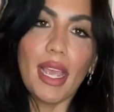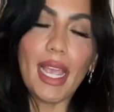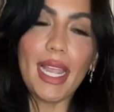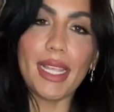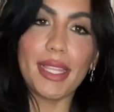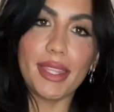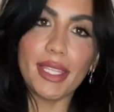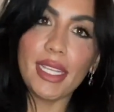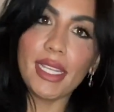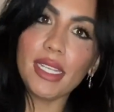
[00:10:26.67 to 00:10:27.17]

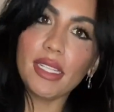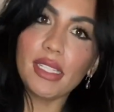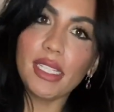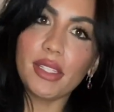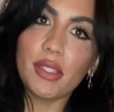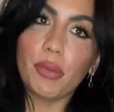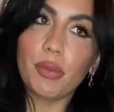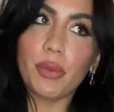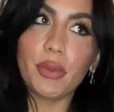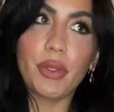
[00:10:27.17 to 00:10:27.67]
I think like
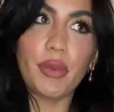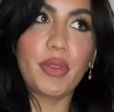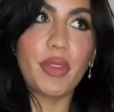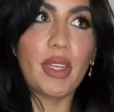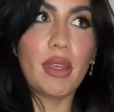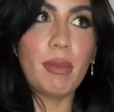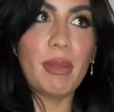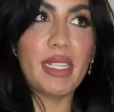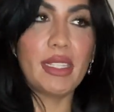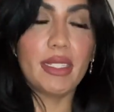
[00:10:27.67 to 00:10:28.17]
the rule of
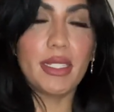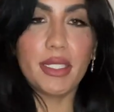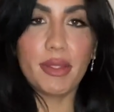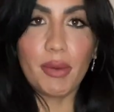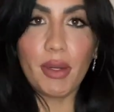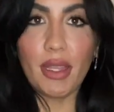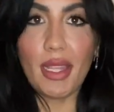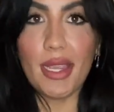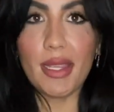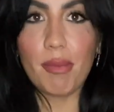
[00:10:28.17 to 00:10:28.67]
thumb, at least
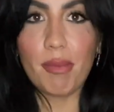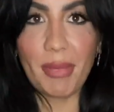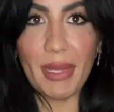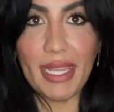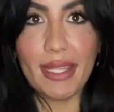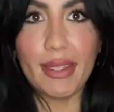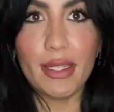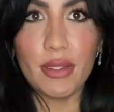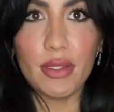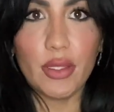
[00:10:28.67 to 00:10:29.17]
for like
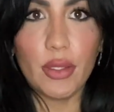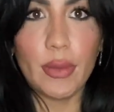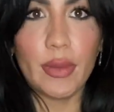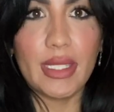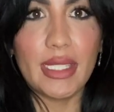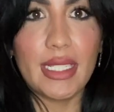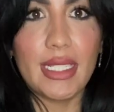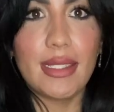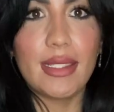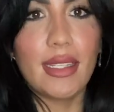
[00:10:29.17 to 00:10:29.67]
bathing suit
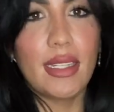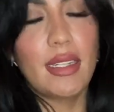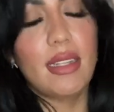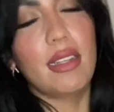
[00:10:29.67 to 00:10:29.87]
season,